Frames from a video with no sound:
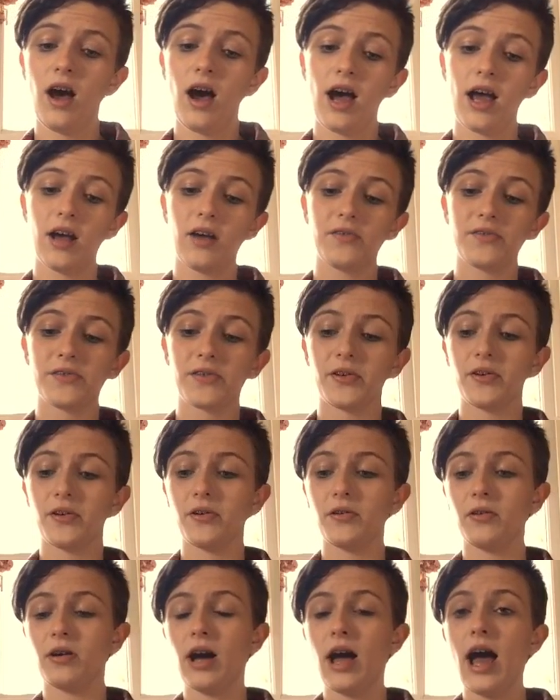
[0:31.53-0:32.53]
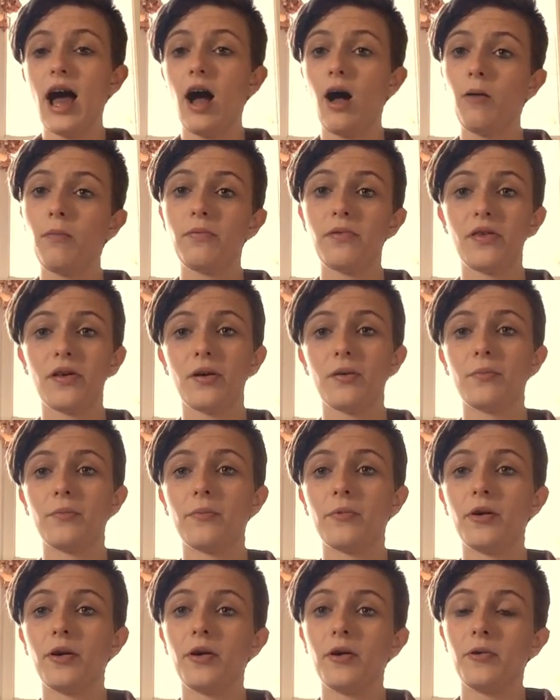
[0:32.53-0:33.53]
I also helped
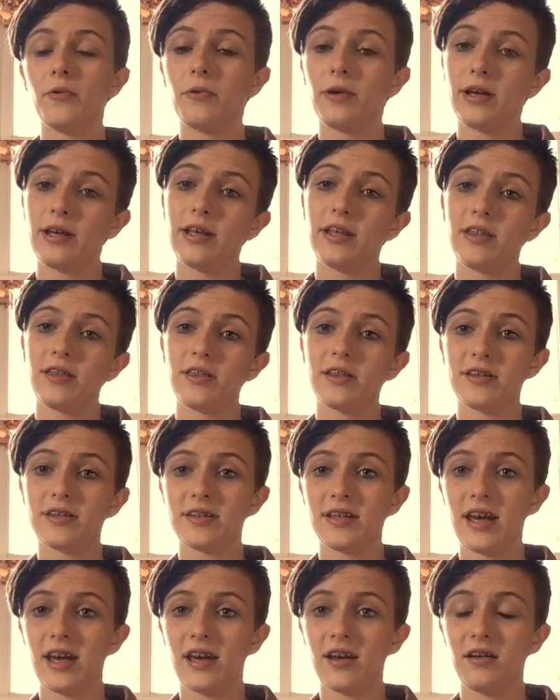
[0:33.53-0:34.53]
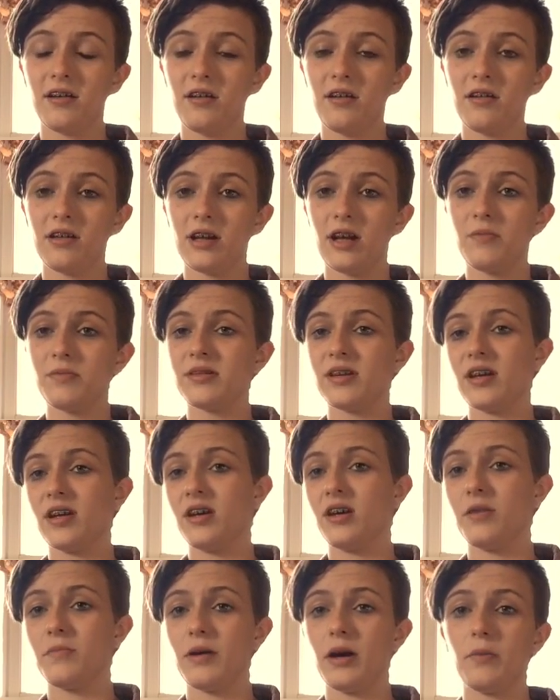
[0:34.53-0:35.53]
them with the sale and helped set
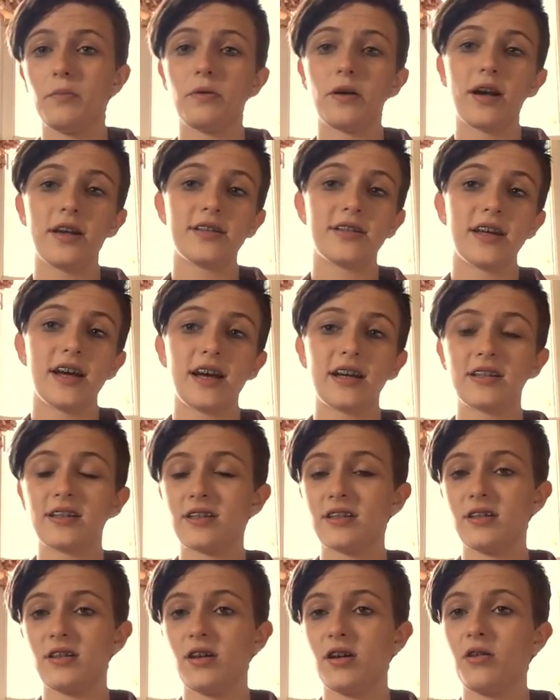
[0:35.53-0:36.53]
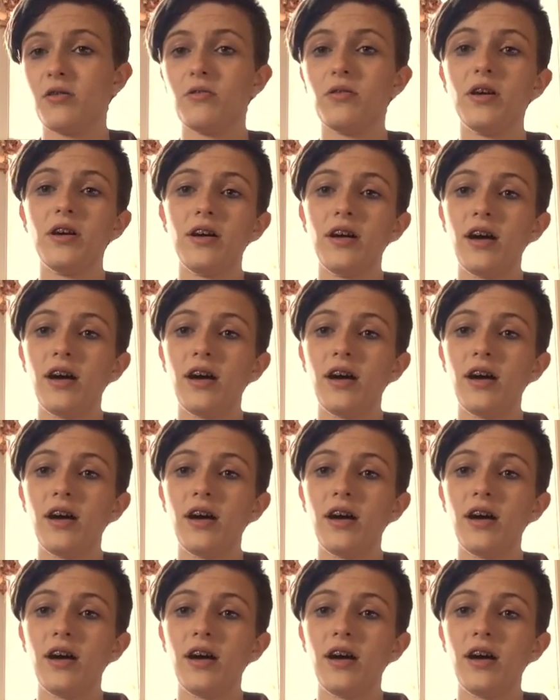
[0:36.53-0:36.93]
up, helped price tags, and no,